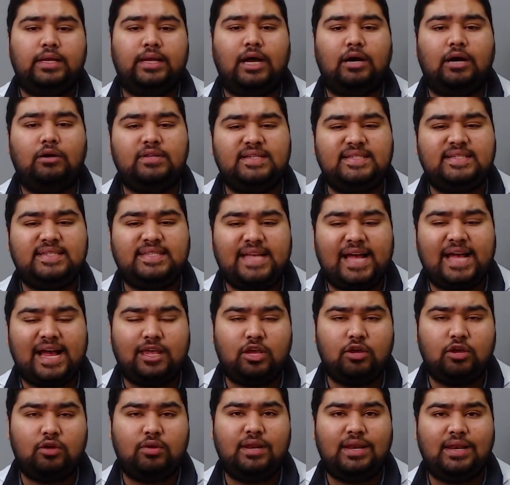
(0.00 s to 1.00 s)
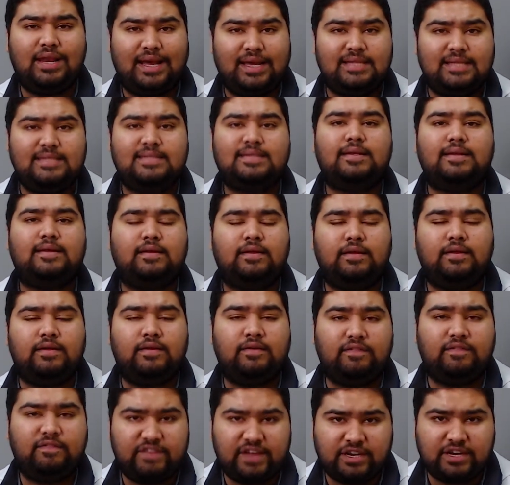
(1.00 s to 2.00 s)
Now, the saccule lies
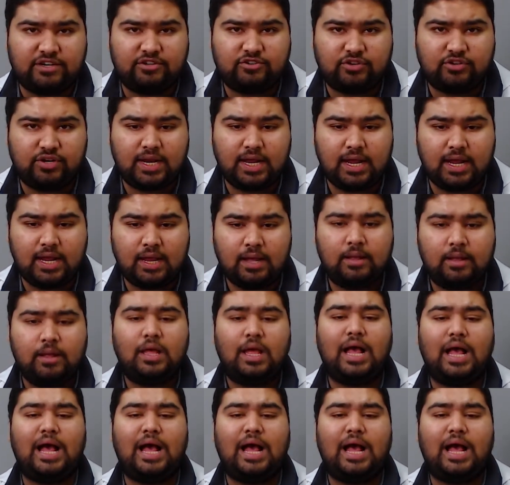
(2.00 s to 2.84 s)
ventrally